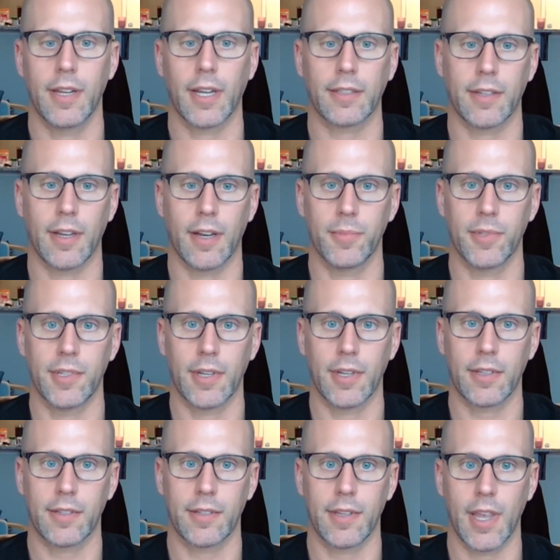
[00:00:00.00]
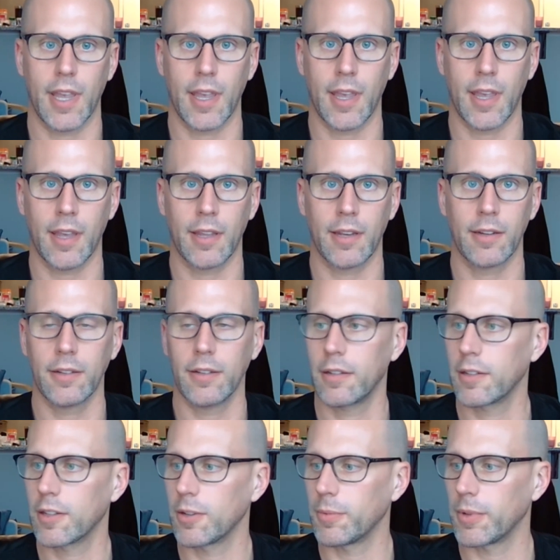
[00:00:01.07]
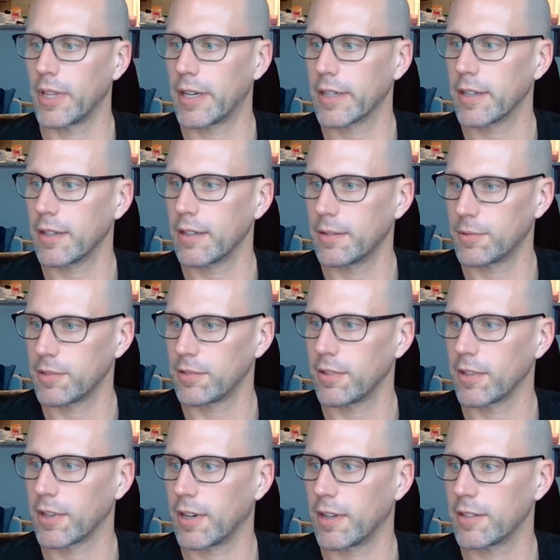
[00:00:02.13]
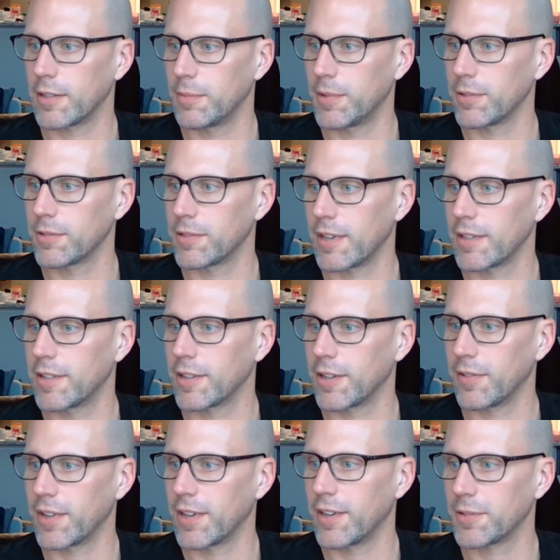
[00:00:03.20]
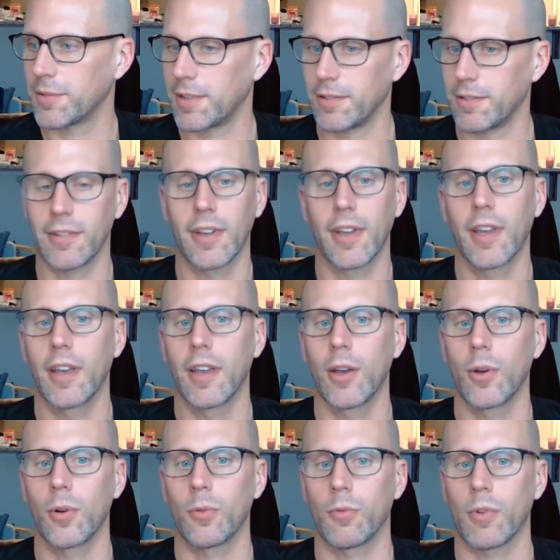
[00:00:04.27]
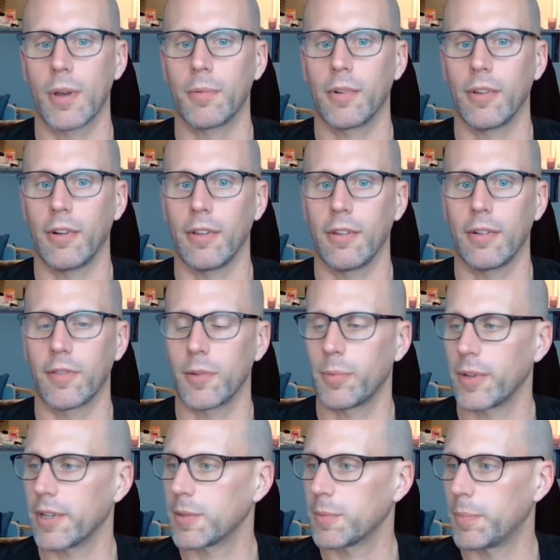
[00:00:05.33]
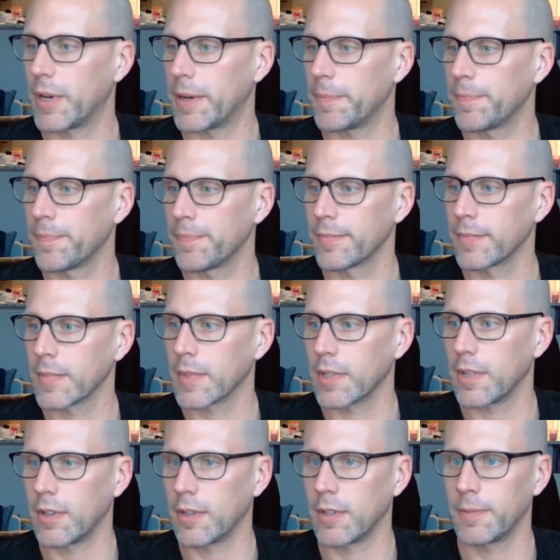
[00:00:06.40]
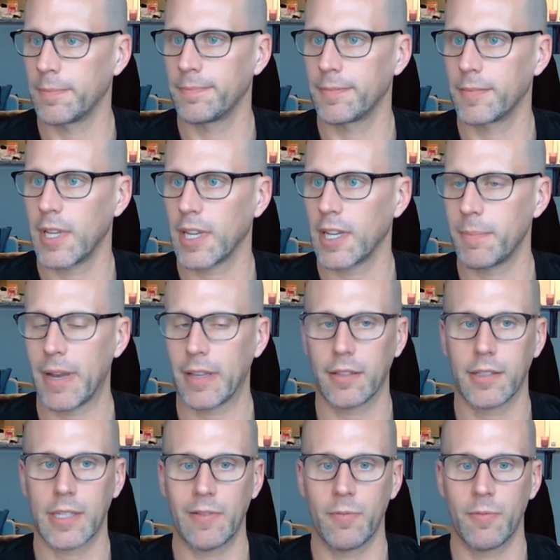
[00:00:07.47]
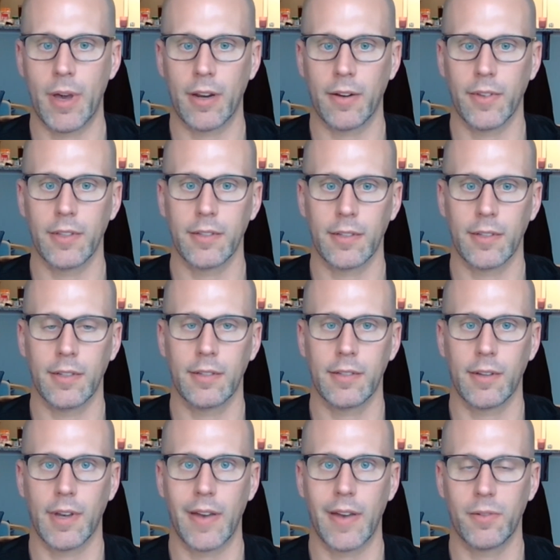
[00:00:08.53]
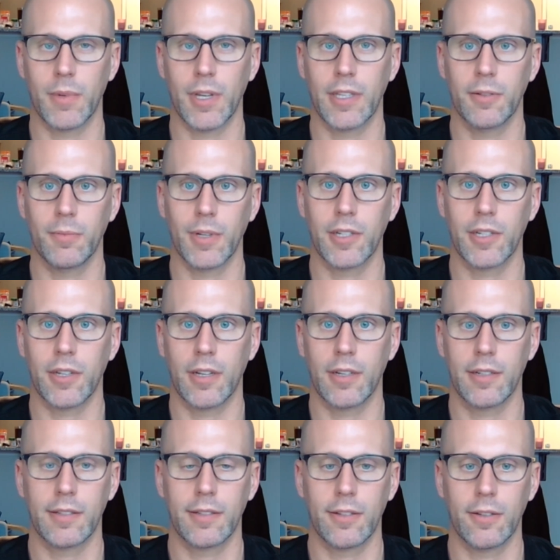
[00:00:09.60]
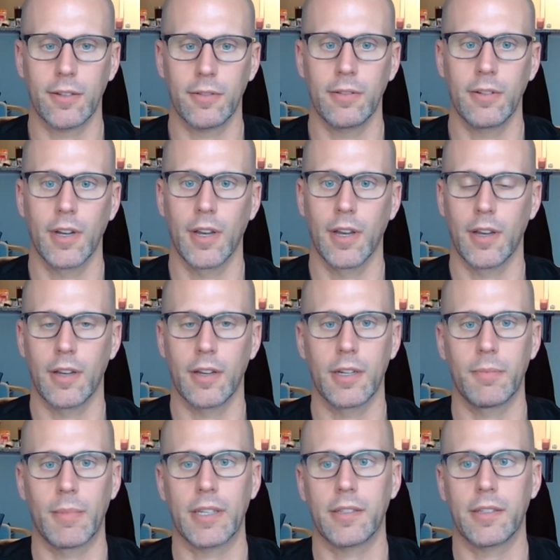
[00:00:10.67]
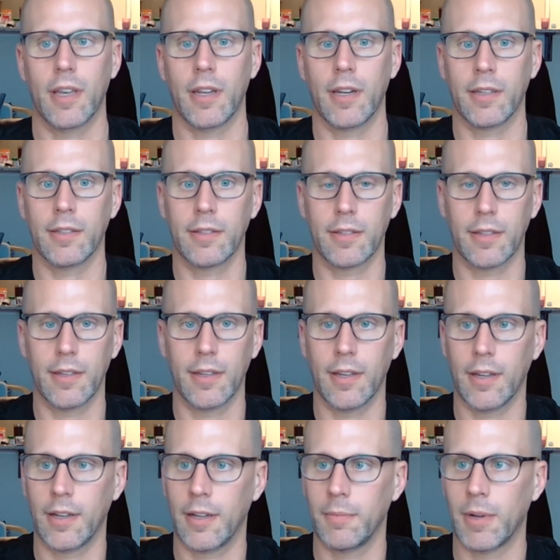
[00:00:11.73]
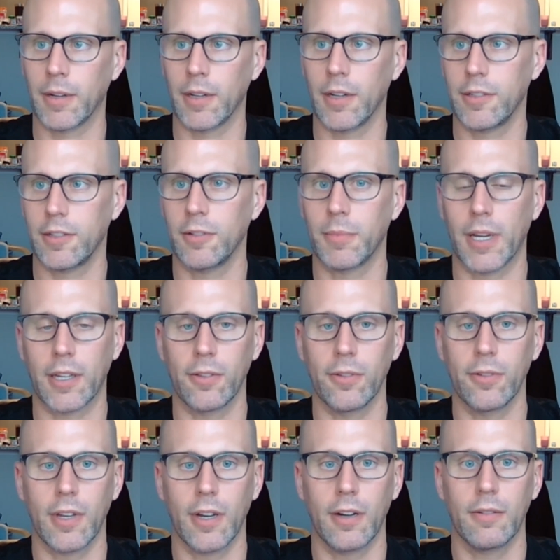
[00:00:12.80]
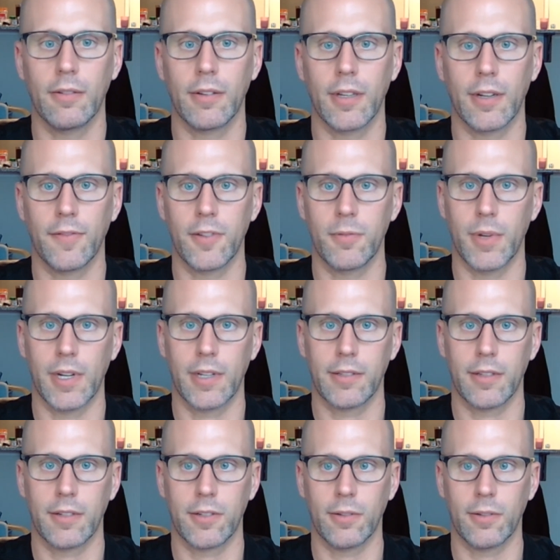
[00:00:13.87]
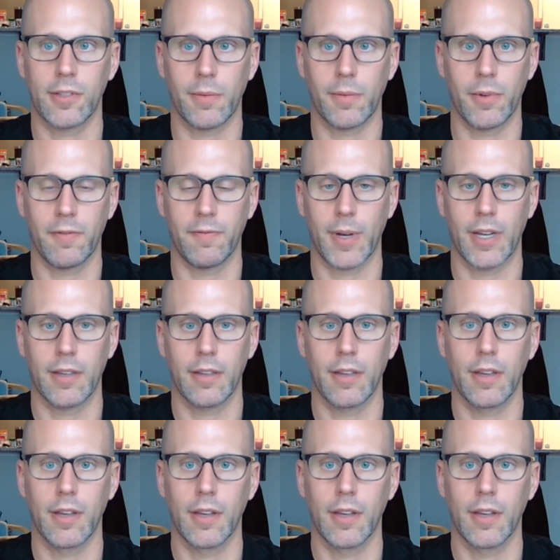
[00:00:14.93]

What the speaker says: Dexcom 6, and Humalog. I'm just looking at some notes that I took over here so I don't ramble all over the place, but taking about the same amount of insulin. So I haven't made too many changes to my settings. I'm going to show my glucose in a few minutes that shows some of my